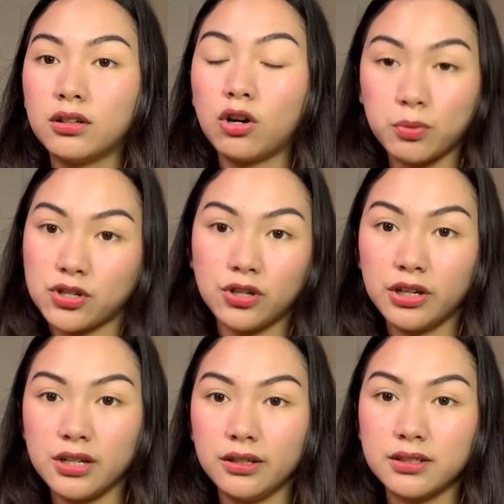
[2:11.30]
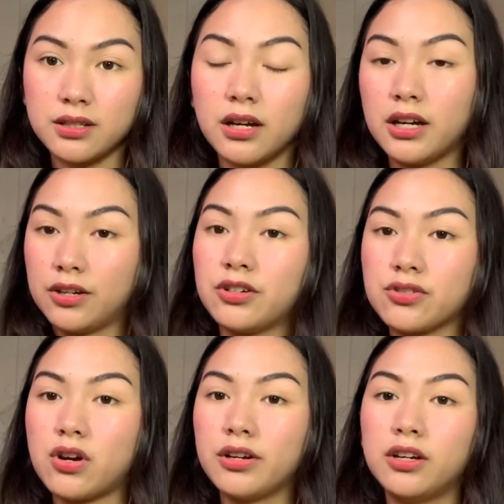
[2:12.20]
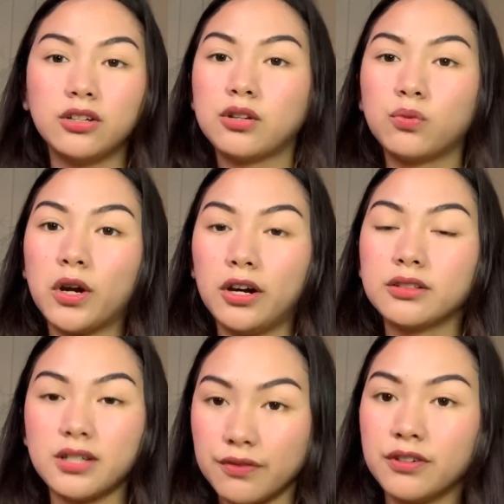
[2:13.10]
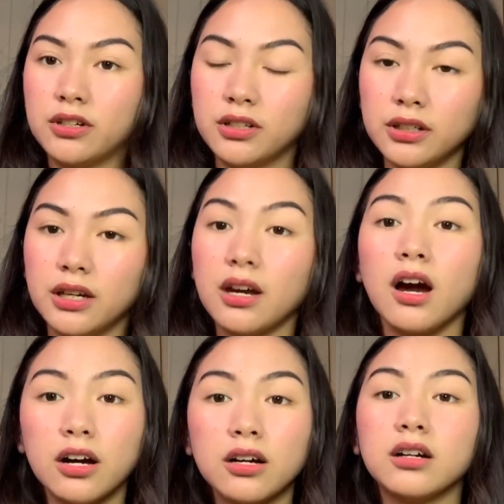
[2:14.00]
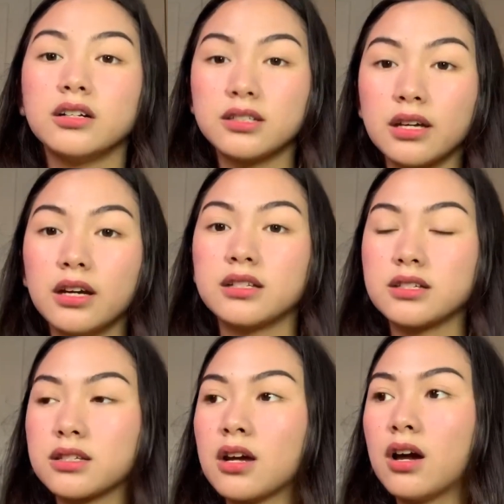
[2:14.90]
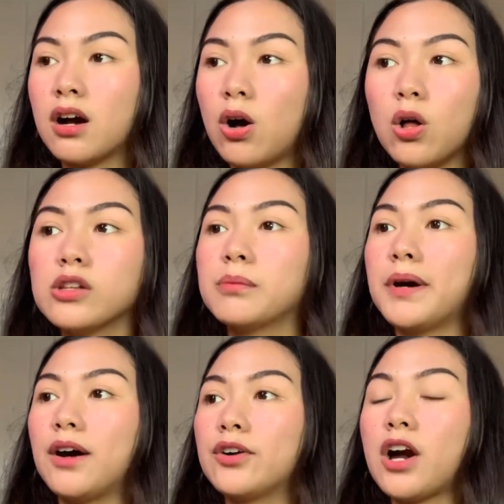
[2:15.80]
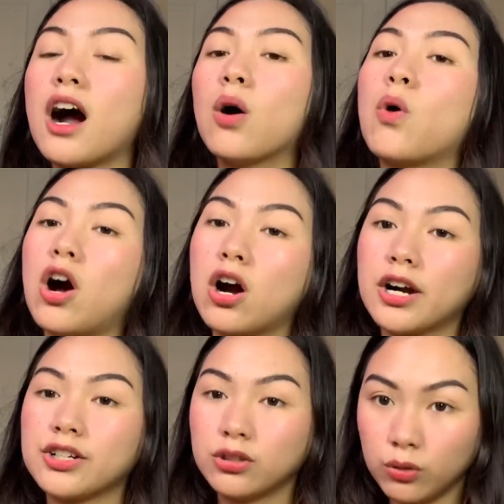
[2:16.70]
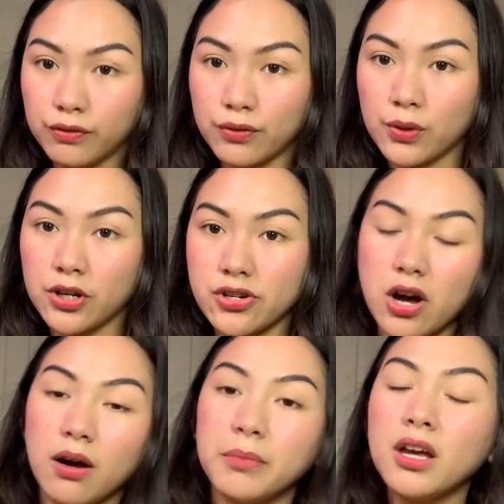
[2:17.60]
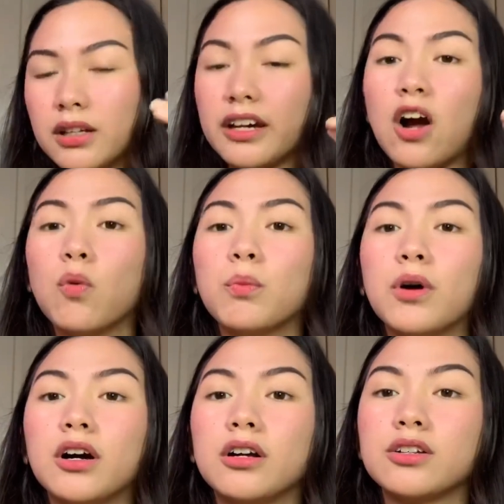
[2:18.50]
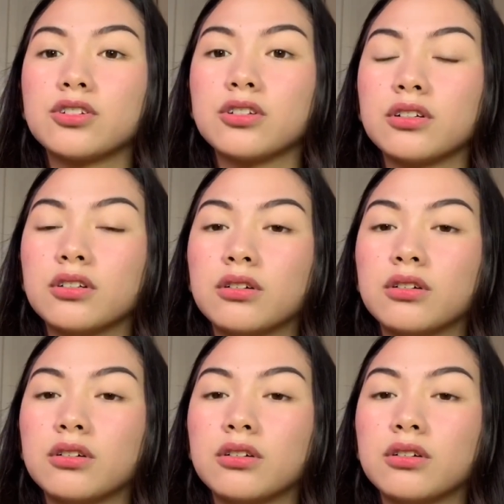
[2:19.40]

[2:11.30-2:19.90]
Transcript: opportunities here in australia you can work definitely uh, it's it's all about how hard you look for a job like how much